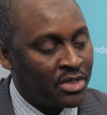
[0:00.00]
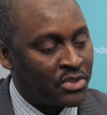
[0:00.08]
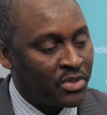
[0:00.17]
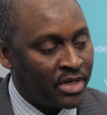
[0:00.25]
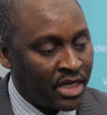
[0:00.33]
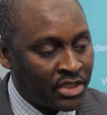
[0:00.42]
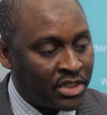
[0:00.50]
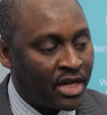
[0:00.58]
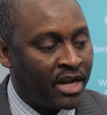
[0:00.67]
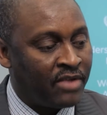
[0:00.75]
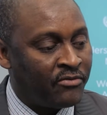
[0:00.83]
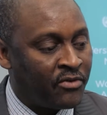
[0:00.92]
So
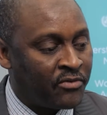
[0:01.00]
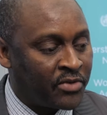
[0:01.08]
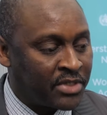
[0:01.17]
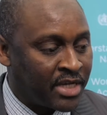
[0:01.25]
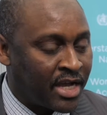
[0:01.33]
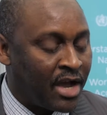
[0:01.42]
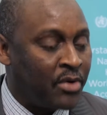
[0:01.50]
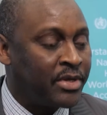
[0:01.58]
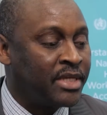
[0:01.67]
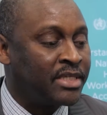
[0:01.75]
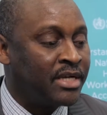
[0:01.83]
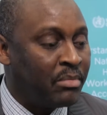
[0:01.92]
National Health Workforce Account
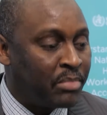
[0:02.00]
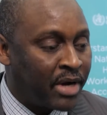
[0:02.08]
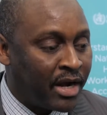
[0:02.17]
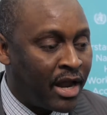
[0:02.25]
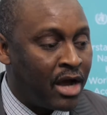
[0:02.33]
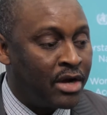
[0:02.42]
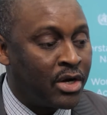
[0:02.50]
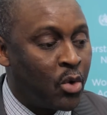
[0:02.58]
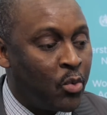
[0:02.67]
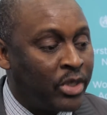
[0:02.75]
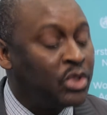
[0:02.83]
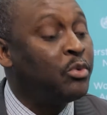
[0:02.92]
is an umbrella under
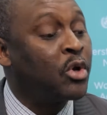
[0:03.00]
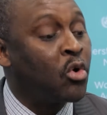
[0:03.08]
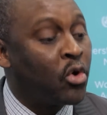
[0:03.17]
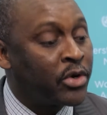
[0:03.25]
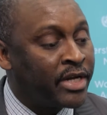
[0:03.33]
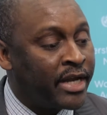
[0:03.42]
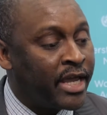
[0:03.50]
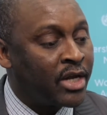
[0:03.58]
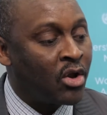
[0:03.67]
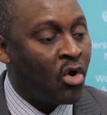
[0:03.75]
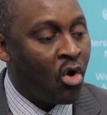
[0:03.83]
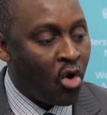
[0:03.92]
which we coordinate
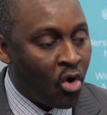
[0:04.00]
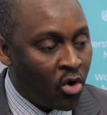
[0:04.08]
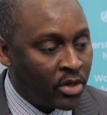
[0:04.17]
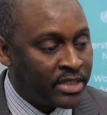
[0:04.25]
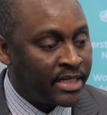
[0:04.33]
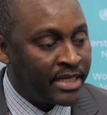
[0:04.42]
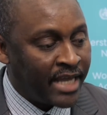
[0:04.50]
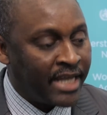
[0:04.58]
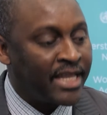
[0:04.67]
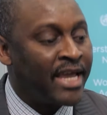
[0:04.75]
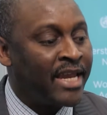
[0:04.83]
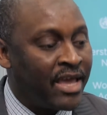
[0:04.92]
all the
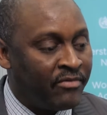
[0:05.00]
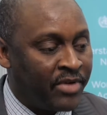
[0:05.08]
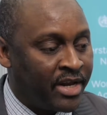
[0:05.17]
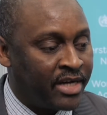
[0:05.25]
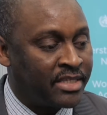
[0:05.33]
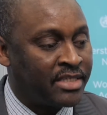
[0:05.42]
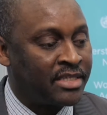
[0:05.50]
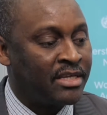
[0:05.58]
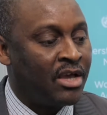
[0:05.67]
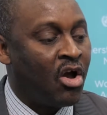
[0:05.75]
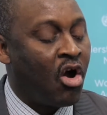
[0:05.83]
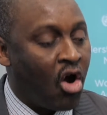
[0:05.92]
data and evidence
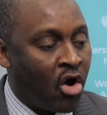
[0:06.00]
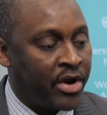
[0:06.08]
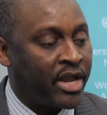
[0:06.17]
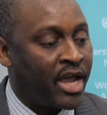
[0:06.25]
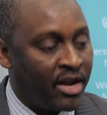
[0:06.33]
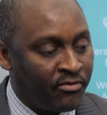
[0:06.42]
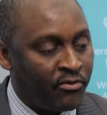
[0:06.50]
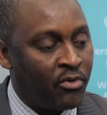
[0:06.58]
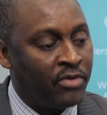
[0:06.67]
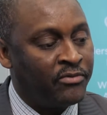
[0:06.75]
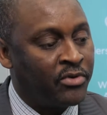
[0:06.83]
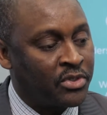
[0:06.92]
on health
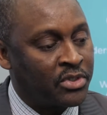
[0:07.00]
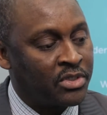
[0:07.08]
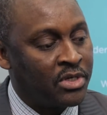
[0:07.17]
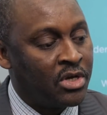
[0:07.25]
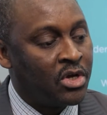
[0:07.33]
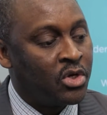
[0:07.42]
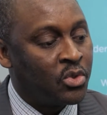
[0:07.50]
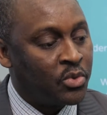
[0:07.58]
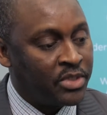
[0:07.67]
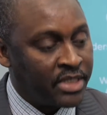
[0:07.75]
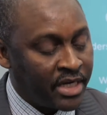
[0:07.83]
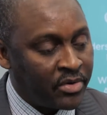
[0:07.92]
workforce to
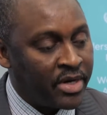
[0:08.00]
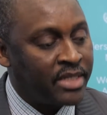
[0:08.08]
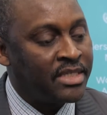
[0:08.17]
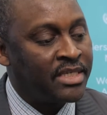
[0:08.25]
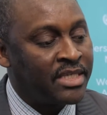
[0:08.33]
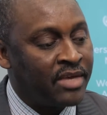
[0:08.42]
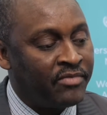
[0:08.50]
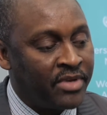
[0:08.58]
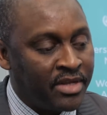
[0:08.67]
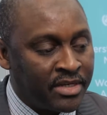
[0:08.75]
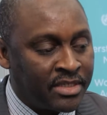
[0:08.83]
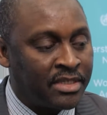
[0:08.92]
generate this
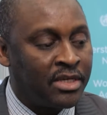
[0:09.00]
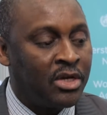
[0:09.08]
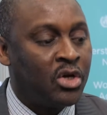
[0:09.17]
evidence,